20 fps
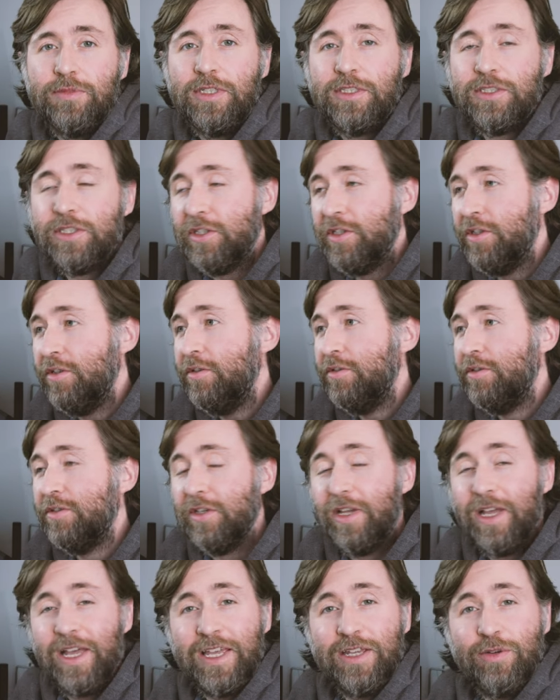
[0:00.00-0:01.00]
It's a huge,
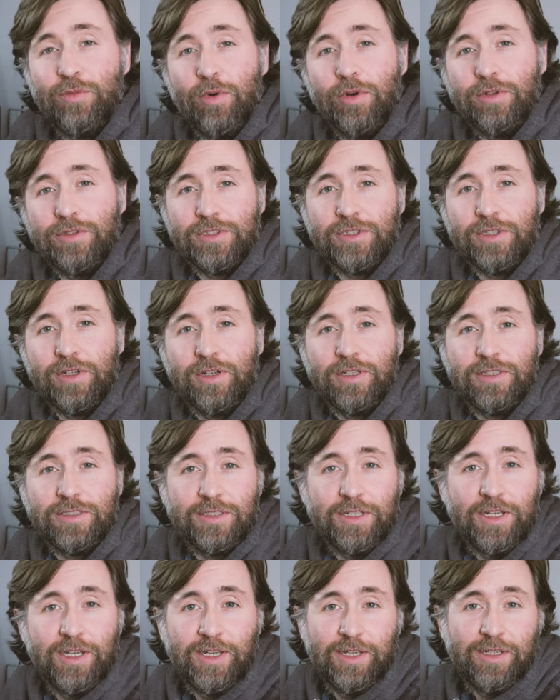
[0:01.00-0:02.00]
like, A1 sized,